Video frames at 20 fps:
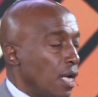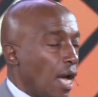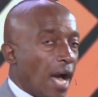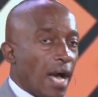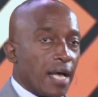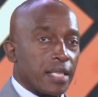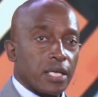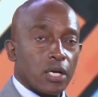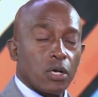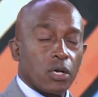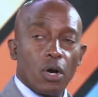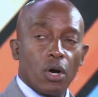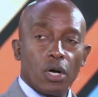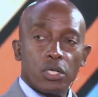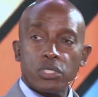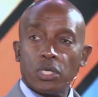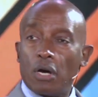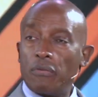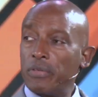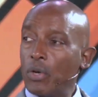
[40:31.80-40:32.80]
And the gods
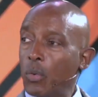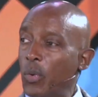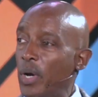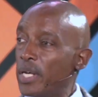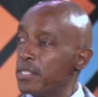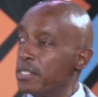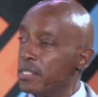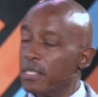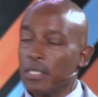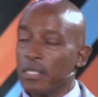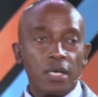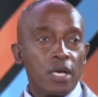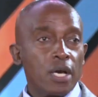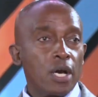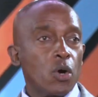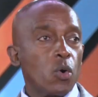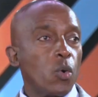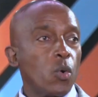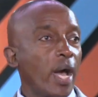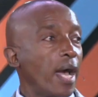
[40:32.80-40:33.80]
of the West,
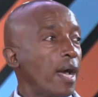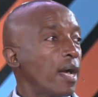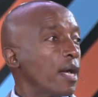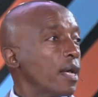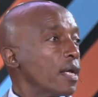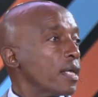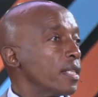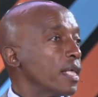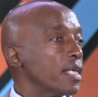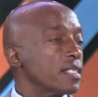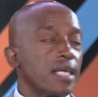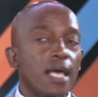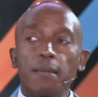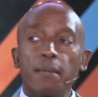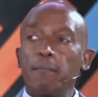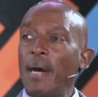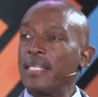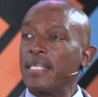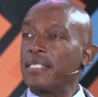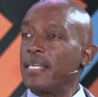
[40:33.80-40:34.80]
where they say
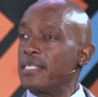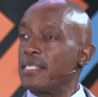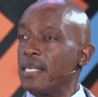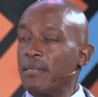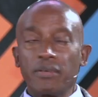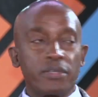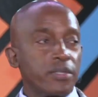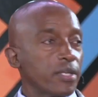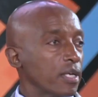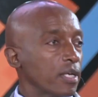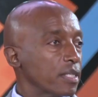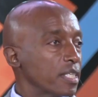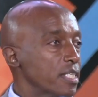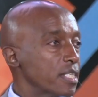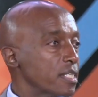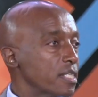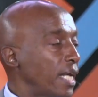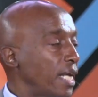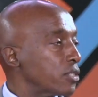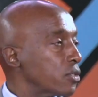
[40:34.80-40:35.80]
matter is everything. This
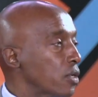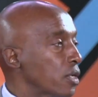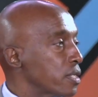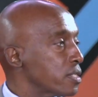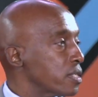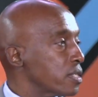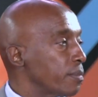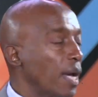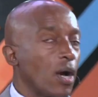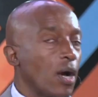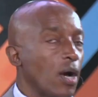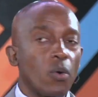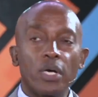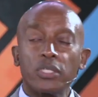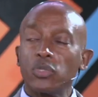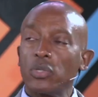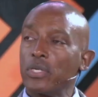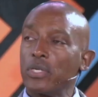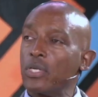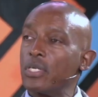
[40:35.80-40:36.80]
is naturalism. We want
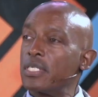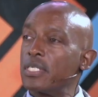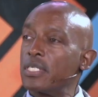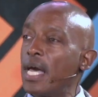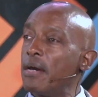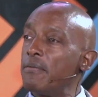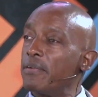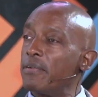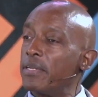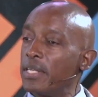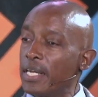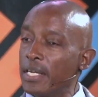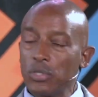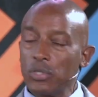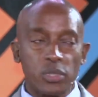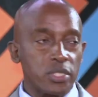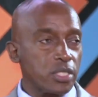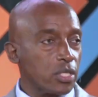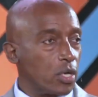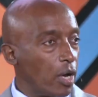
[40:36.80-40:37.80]
to reduce everything into
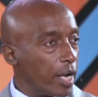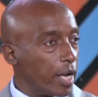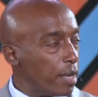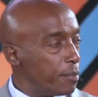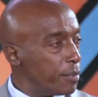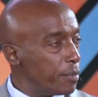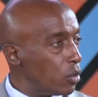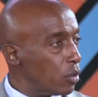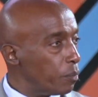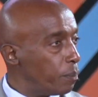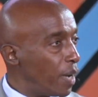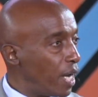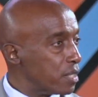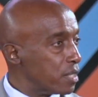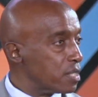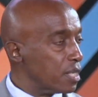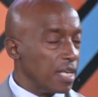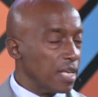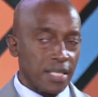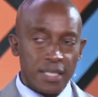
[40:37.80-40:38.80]
its chemical
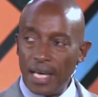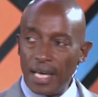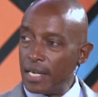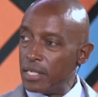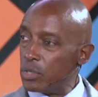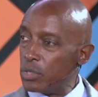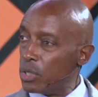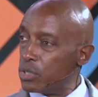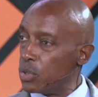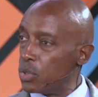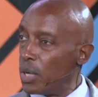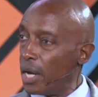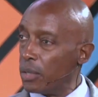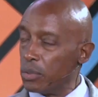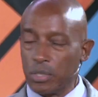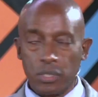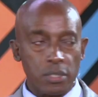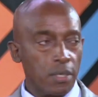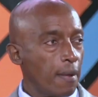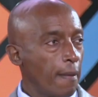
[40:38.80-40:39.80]
parts. That is also
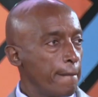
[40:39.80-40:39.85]
out.